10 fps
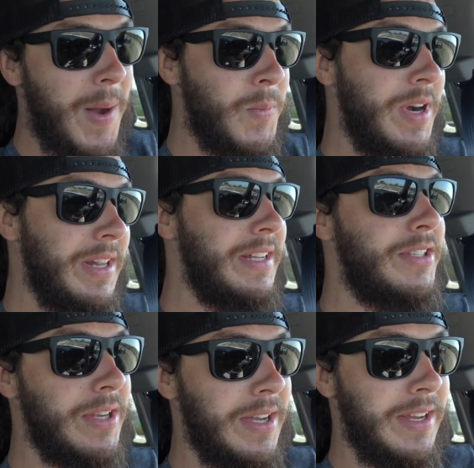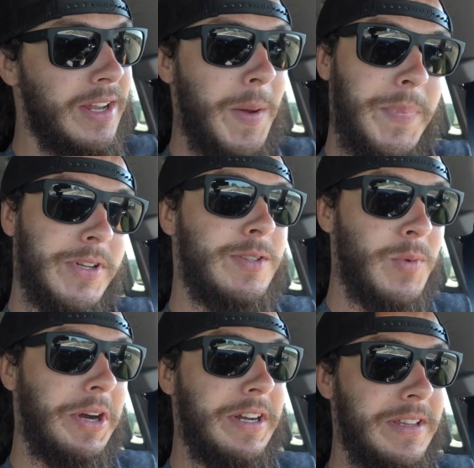I'm willing to, you know, put some
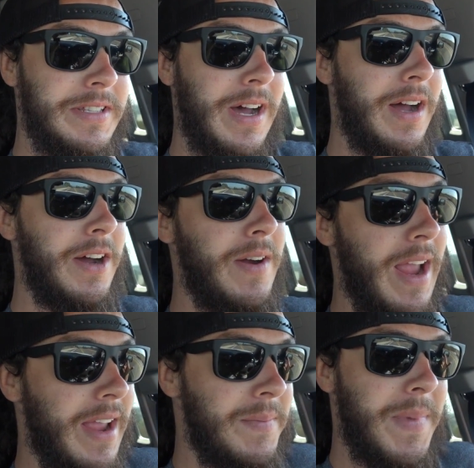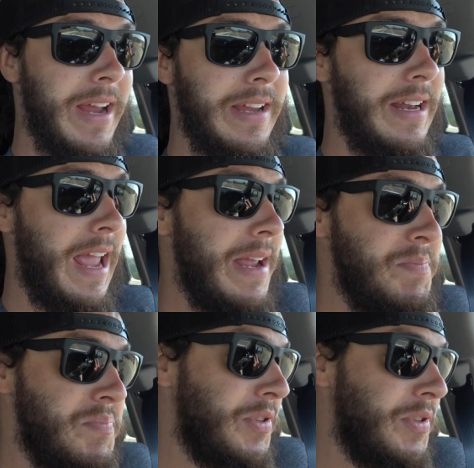work into the Tahoe and make it a